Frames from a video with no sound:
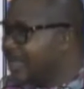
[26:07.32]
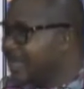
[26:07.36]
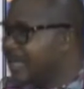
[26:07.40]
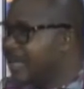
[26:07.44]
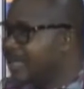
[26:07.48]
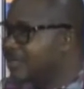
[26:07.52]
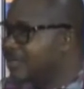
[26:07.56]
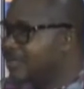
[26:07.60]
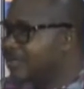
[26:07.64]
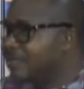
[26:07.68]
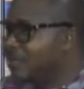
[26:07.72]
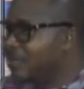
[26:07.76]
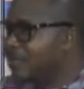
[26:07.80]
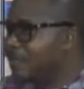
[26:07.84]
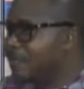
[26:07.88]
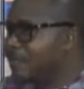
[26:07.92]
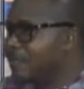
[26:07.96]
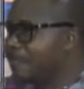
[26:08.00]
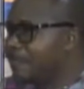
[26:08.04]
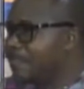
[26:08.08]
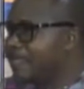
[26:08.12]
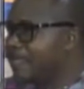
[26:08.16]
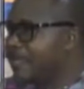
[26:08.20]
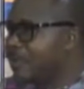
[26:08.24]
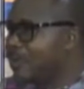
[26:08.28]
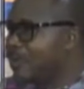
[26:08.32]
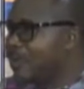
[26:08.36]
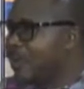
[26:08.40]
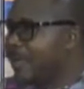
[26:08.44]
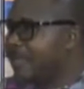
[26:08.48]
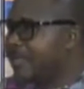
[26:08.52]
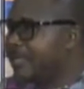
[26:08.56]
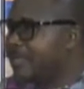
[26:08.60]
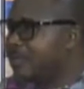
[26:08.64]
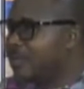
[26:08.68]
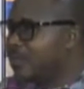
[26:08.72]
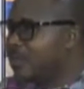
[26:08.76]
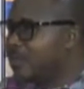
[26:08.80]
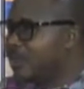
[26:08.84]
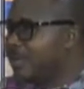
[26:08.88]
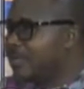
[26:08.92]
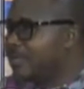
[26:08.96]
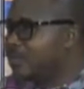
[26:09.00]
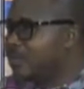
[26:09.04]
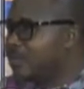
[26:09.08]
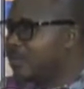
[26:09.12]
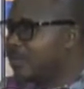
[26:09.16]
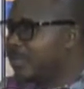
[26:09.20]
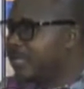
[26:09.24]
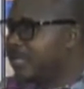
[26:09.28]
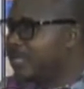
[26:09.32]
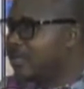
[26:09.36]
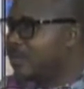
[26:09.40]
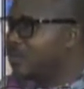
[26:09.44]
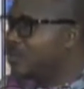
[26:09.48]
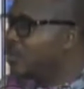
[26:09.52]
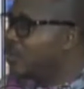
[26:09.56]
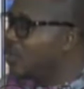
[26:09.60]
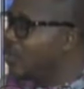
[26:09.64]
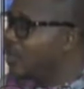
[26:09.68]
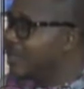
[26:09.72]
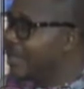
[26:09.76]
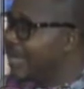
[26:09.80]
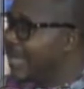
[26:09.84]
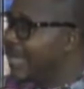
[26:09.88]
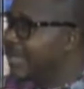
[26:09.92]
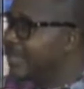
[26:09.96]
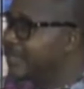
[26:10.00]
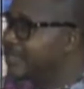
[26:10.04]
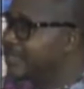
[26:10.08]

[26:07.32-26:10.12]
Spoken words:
So when we go out